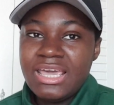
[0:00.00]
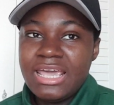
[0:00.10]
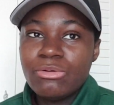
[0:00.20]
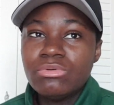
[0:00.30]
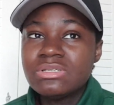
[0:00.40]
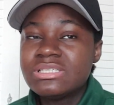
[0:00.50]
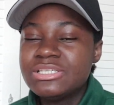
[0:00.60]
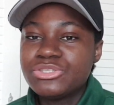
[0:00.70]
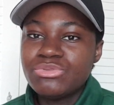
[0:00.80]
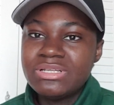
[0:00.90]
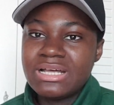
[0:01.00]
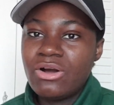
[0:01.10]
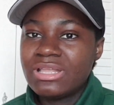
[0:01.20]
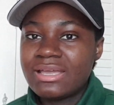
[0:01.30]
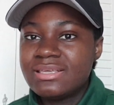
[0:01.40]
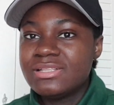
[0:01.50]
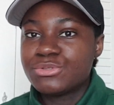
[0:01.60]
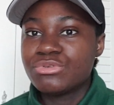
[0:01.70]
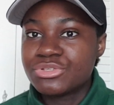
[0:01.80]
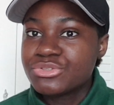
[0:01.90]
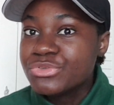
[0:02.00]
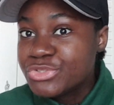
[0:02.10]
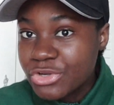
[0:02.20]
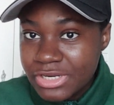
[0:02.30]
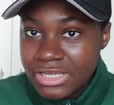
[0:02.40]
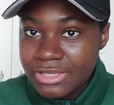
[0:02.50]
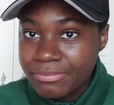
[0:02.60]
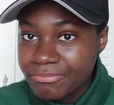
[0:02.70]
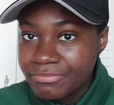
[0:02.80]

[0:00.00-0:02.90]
And once he's doing that, other kids wants to join him.